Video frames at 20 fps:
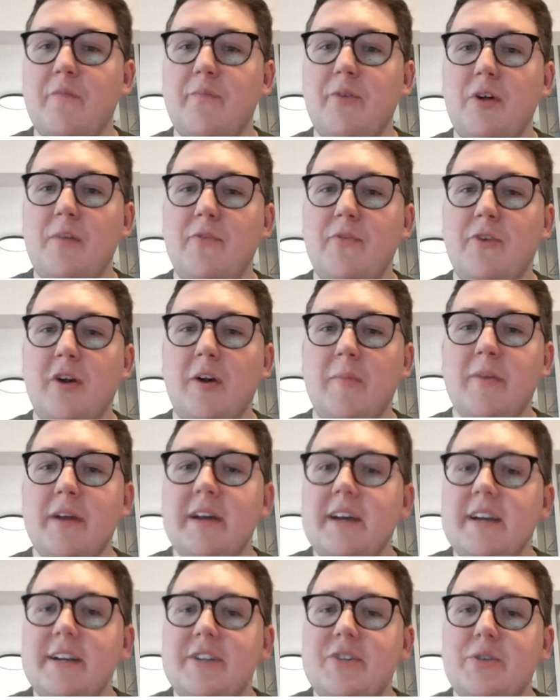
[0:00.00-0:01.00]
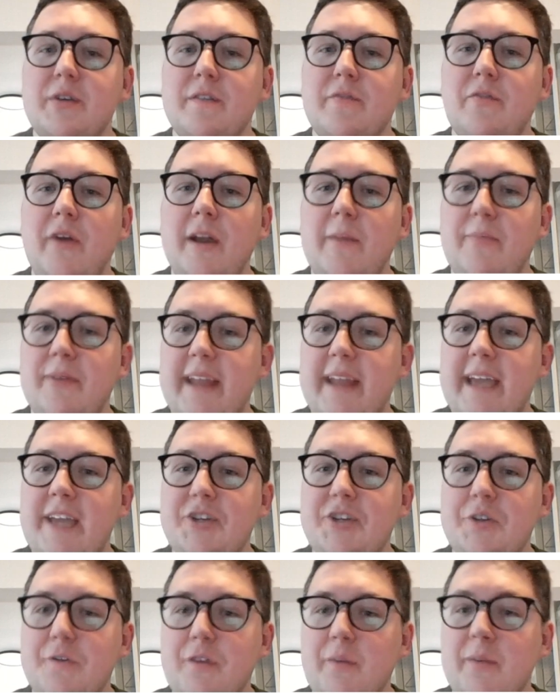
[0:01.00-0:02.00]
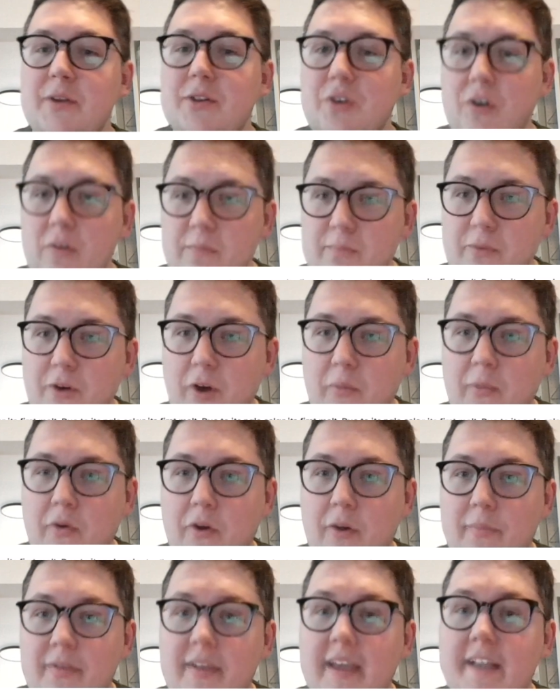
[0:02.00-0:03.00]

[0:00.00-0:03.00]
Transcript: Bulborb. To avoid predation from adult Bulborbs,